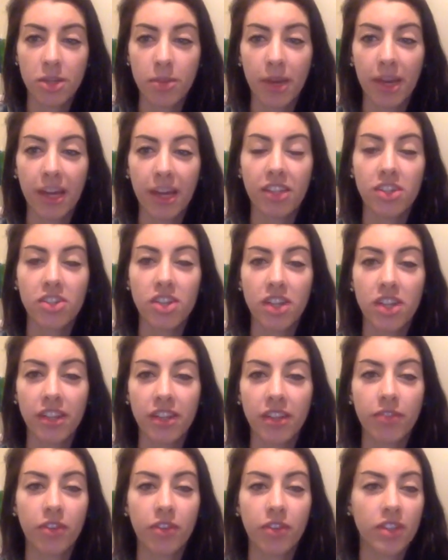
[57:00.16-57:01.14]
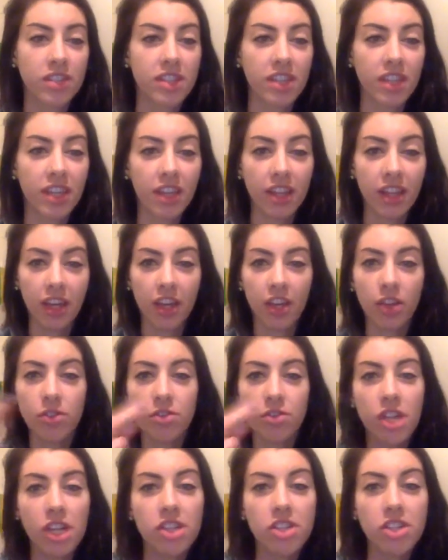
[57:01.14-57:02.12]
page, and the first thing, like, you
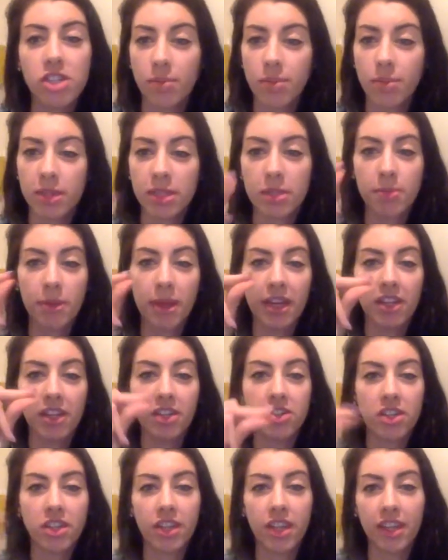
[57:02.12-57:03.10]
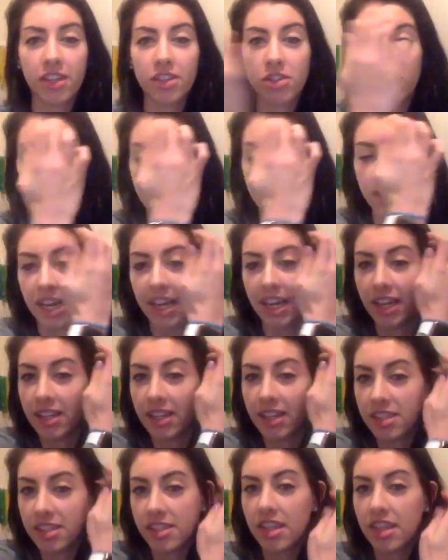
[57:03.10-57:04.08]
judge someone's page in like 2
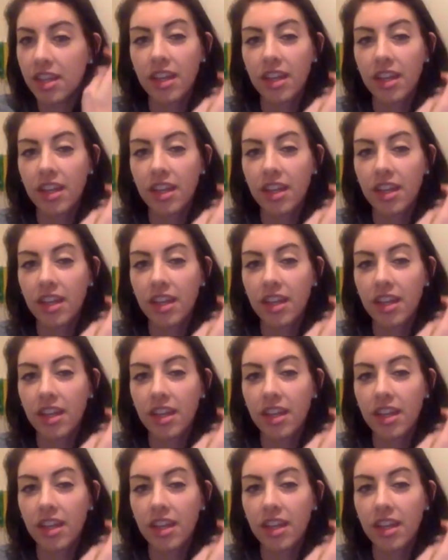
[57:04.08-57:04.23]
seconds,